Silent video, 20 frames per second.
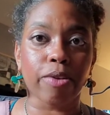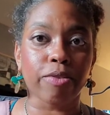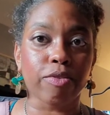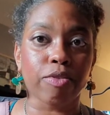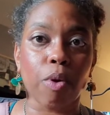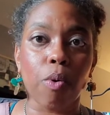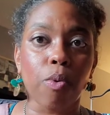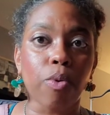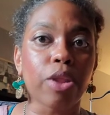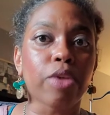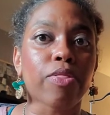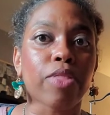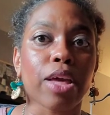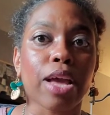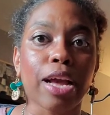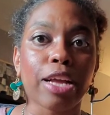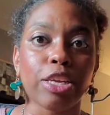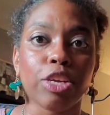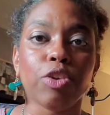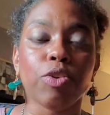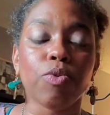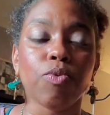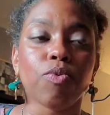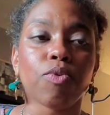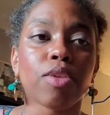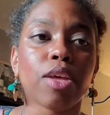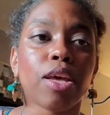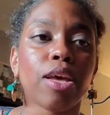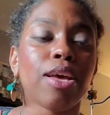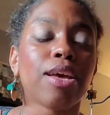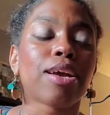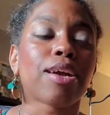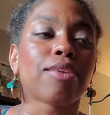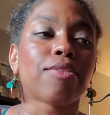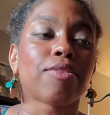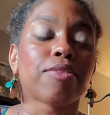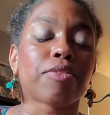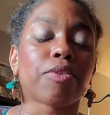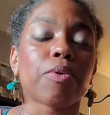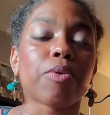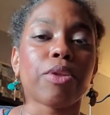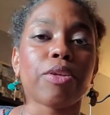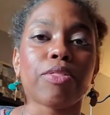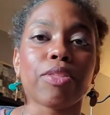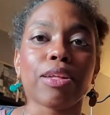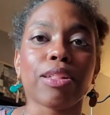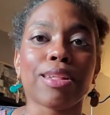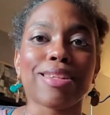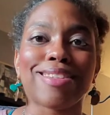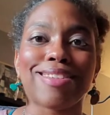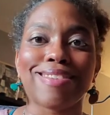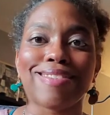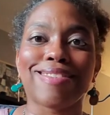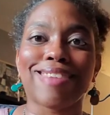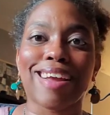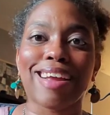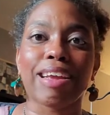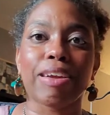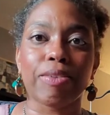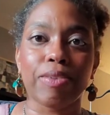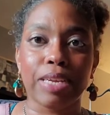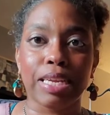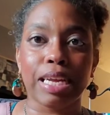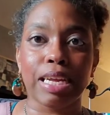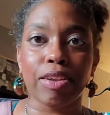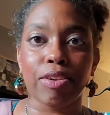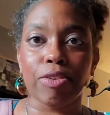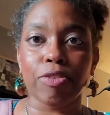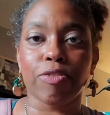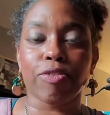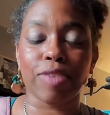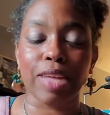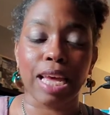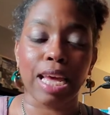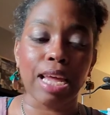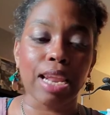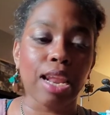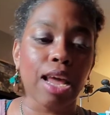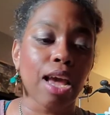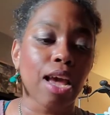It's the only thing I use because it's the only thing that does not irritate her skin.